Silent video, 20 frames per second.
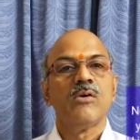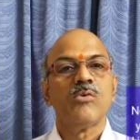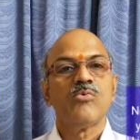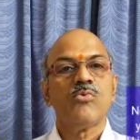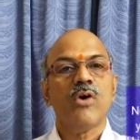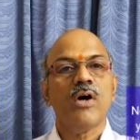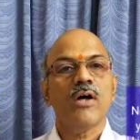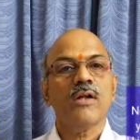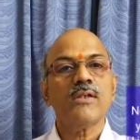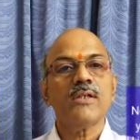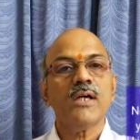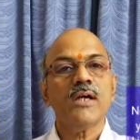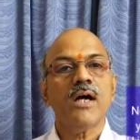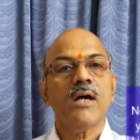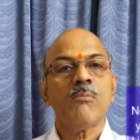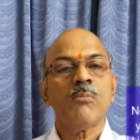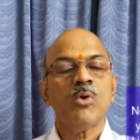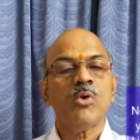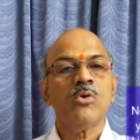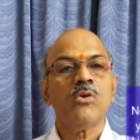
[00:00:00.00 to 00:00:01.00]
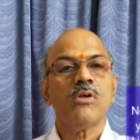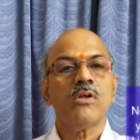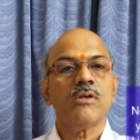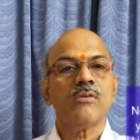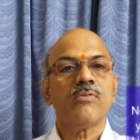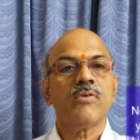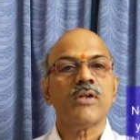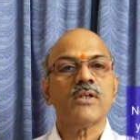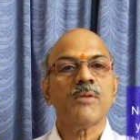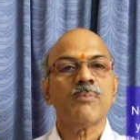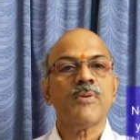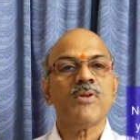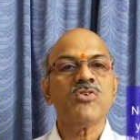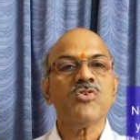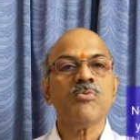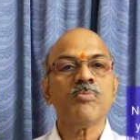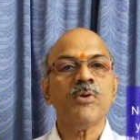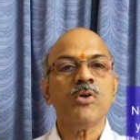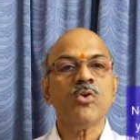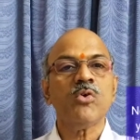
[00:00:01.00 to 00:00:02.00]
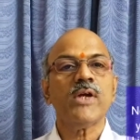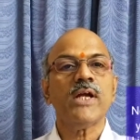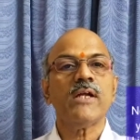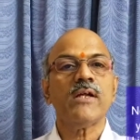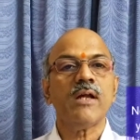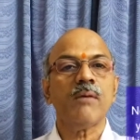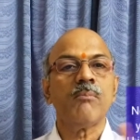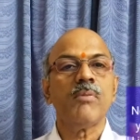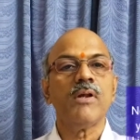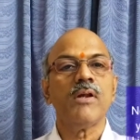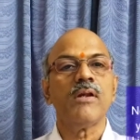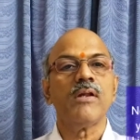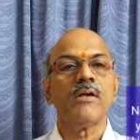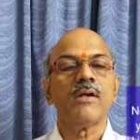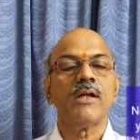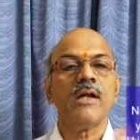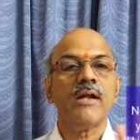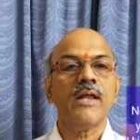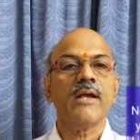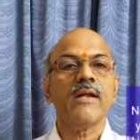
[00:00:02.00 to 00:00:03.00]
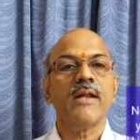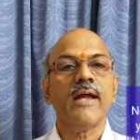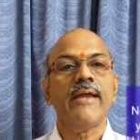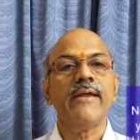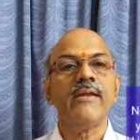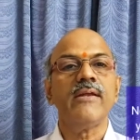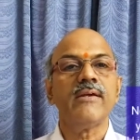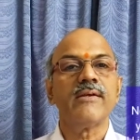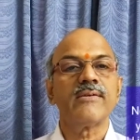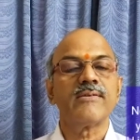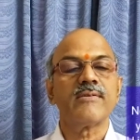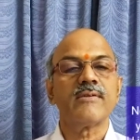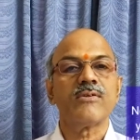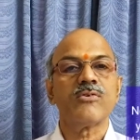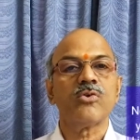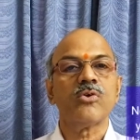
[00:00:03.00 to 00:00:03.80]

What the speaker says: For the amount, for the principal to get doubled, it will take 9 years.